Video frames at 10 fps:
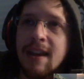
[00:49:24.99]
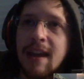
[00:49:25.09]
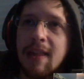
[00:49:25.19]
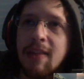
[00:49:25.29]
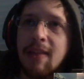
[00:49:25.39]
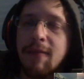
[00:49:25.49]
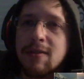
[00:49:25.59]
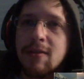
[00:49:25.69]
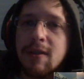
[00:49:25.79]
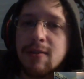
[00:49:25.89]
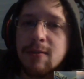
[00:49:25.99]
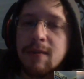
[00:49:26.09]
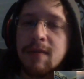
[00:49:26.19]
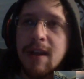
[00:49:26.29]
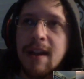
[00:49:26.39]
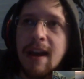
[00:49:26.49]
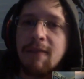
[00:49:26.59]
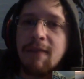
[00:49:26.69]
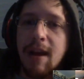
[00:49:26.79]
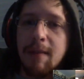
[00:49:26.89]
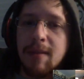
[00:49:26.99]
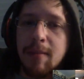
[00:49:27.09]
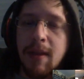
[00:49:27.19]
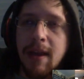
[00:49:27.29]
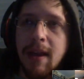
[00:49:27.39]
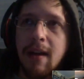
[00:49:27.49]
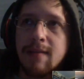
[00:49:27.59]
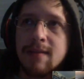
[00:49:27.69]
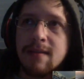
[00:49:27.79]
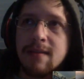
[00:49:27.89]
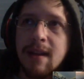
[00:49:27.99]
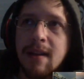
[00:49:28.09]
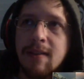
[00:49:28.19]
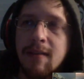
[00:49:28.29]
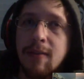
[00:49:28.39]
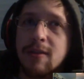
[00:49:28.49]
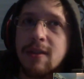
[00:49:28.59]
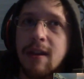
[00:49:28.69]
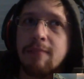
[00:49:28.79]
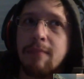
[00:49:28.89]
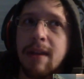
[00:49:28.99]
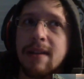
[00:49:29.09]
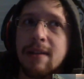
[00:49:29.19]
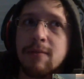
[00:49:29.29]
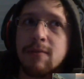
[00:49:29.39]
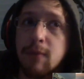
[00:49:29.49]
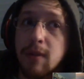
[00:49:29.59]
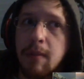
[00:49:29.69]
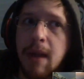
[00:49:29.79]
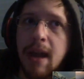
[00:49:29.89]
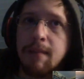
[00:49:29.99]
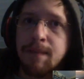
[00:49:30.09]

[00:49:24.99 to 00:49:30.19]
And the first 2 years we've done it, I've not made the playoffs. The first year my team was really bad.